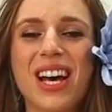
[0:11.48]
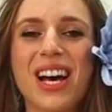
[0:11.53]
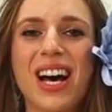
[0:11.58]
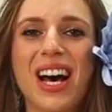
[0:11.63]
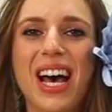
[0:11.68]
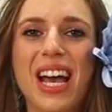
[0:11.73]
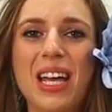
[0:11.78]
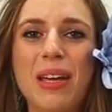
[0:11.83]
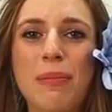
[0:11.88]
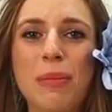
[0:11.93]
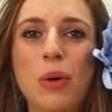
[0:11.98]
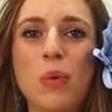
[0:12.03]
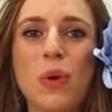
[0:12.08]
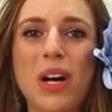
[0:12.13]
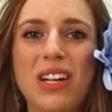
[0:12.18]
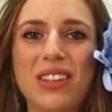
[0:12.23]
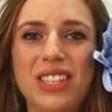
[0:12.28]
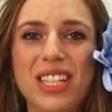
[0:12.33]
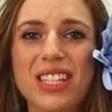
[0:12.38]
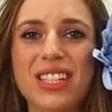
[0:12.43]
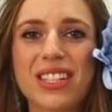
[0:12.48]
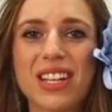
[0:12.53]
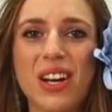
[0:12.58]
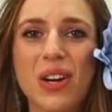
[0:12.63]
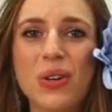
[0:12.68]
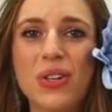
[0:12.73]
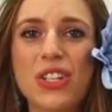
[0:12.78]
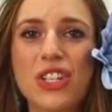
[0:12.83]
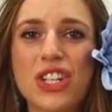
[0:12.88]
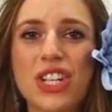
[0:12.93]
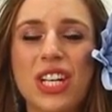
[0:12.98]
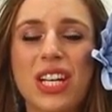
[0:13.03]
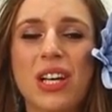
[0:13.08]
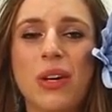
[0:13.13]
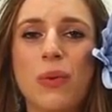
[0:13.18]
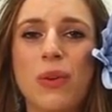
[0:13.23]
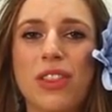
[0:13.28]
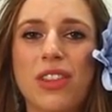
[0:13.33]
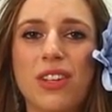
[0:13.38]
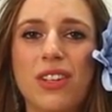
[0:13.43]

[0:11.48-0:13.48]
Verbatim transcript: I am a wellness coach with